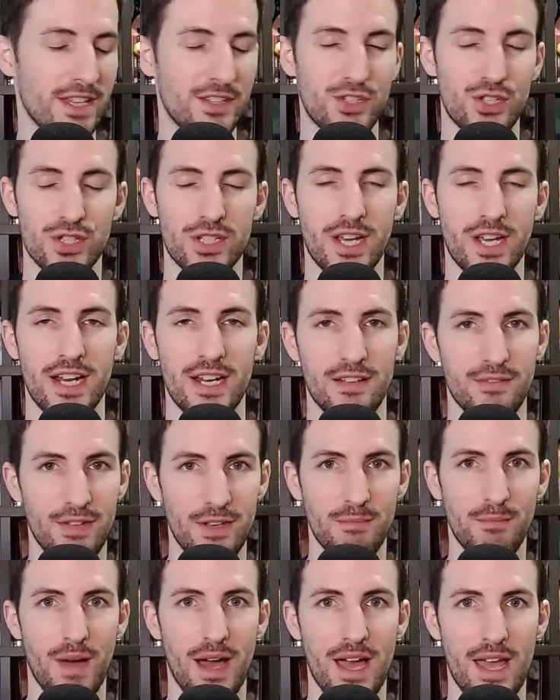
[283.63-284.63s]
That's just kind of
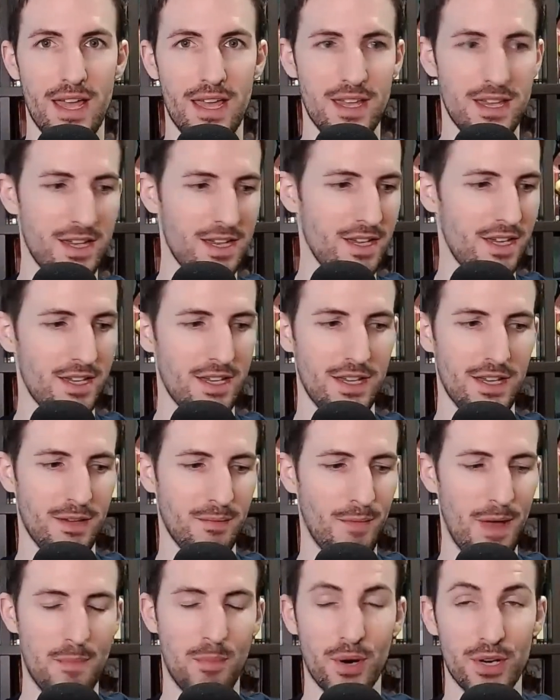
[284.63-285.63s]
in my
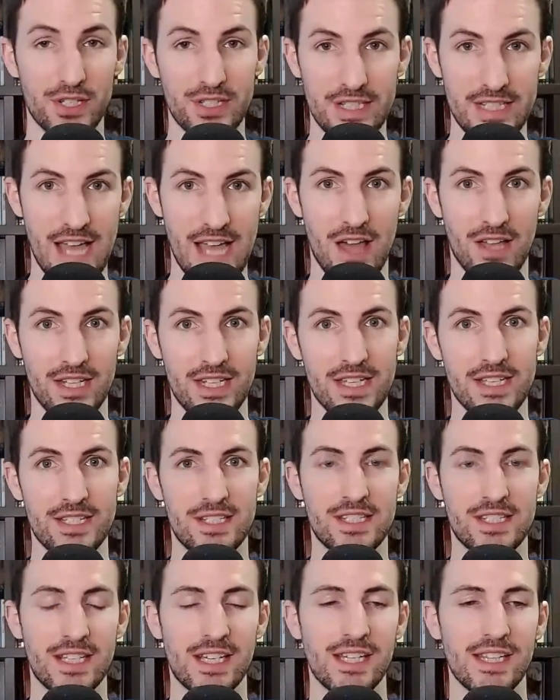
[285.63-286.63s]
personality,
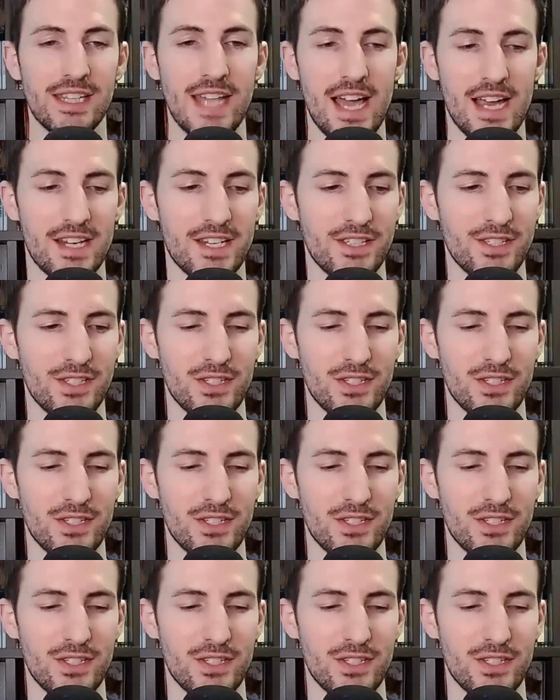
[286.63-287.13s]
is to collect.